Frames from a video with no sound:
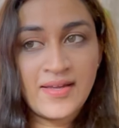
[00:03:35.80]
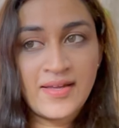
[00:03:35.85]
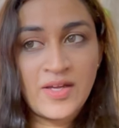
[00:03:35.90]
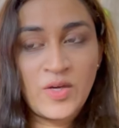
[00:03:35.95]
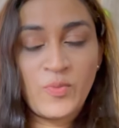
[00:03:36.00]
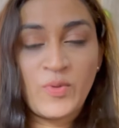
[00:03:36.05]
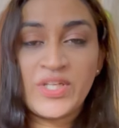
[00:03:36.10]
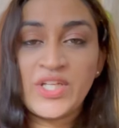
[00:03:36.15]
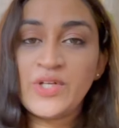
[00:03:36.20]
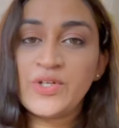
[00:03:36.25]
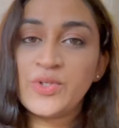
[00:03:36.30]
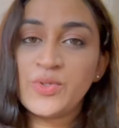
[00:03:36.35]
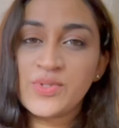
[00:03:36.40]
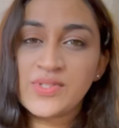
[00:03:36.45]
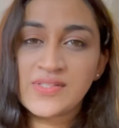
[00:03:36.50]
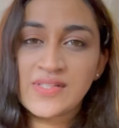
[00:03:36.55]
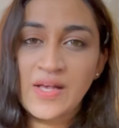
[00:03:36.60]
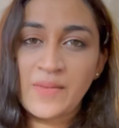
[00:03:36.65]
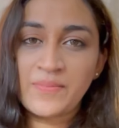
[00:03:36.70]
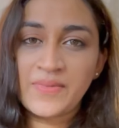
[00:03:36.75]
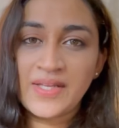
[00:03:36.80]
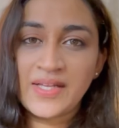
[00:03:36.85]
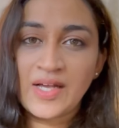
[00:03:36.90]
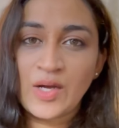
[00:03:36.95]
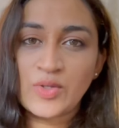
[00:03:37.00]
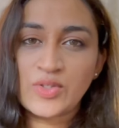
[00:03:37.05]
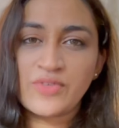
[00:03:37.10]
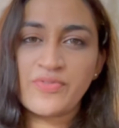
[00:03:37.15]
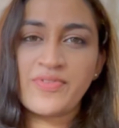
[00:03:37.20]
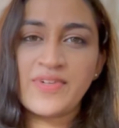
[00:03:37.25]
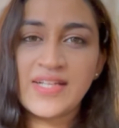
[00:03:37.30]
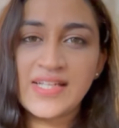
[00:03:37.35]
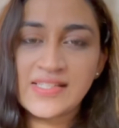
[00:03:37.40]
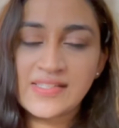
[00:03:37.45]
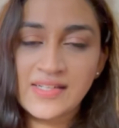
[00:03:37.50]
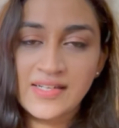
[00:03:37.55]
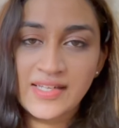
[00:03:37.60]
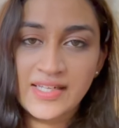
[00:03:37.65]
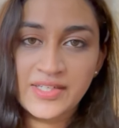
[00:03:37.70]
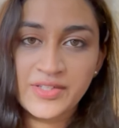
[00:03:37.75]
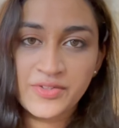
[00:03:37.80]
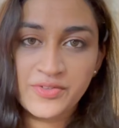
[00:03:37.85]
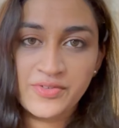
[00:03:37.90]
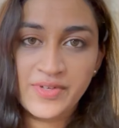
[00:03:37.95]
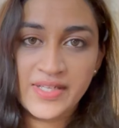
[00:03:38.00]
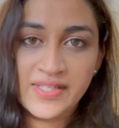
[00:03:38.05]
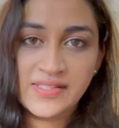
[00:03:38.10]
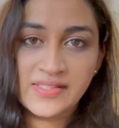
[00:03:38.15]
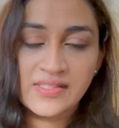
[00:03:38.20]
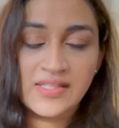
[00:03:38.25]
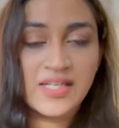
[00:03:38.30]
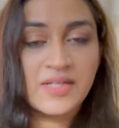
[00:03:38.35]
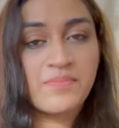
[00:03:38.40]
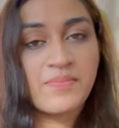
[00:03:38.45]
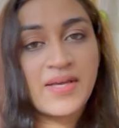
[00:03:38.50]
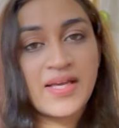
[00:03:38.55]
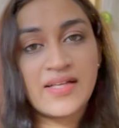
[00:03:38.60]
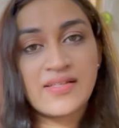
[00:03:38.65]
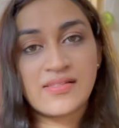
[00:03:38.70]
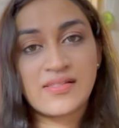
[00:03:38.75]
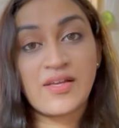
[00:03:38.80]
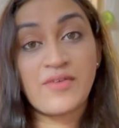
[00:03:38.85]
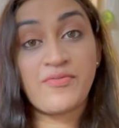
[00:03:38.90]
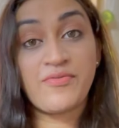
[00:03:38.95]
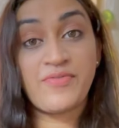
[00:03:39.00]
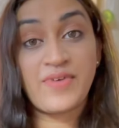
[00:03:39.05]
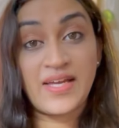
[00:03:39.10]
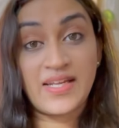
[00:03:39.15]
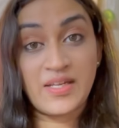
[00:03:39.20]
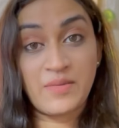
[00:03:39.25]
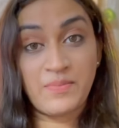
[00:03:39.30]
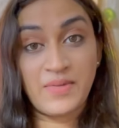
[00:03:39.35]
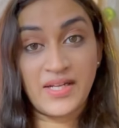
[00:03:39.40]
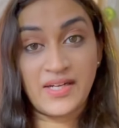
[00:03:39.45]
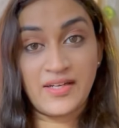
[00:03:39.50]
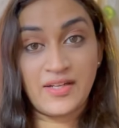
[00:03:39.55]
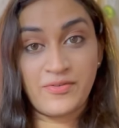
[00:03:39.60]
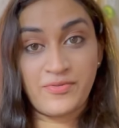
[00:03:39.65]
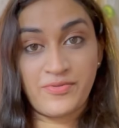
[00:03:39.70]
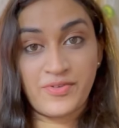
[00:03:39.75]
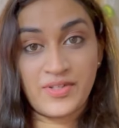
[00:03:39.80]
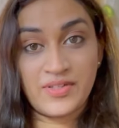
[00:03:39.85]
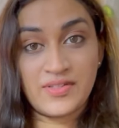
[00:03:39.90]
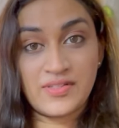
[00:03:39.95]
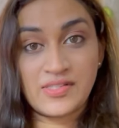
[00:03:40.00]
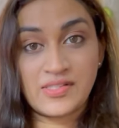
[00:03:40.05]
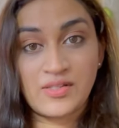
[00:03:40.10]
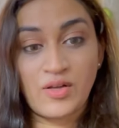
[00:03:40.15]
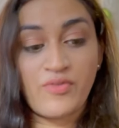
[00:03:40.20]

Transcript: When you do something out of little interest, it makes a very big difference.